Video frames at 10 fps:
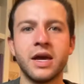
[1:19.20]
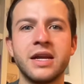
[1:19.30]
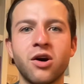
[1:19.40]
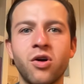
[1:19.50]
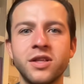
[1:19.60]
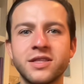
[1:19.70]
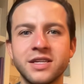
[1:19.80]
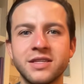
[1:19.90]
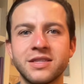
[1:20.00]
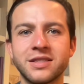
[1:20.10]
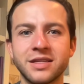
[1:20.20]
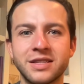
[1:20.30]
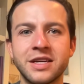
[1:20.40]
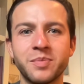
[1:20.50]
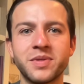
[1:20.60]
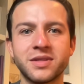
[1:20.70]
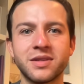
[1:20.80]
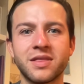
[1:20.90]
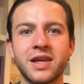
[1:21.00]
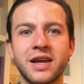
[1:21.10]
And all these tips
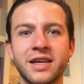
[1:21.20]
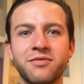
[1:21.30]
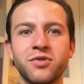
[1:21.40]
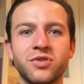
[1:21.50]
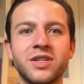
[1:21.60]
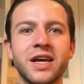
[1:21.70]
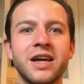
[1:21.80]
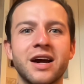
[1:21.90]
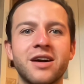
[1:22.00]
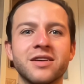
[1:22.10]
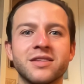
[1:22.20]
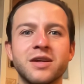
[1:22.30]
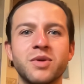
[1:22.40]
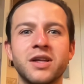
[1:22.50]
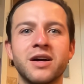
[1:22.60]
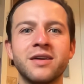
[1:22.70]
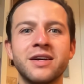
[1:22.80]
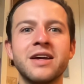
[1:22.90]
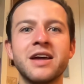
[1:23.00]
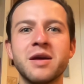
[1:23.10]
that I give you today are similar
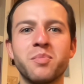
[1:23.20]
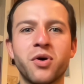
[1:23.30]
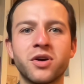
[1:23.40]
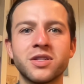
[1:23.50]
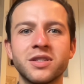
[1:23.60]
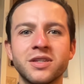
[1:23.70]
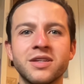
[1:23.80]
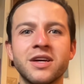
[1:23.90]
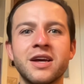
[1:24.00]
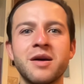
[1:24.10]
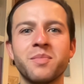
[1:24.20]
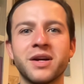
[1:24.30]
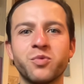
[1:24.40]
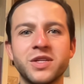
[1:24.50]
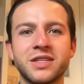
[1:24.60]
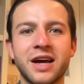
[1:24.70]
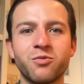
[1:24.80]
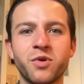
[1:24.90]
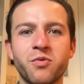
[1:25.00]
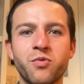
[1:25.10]
important, but we
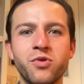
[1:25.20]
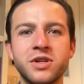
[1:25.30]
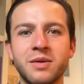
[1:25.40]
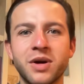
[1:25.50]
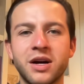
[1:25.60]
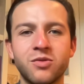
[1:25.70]
start with rule number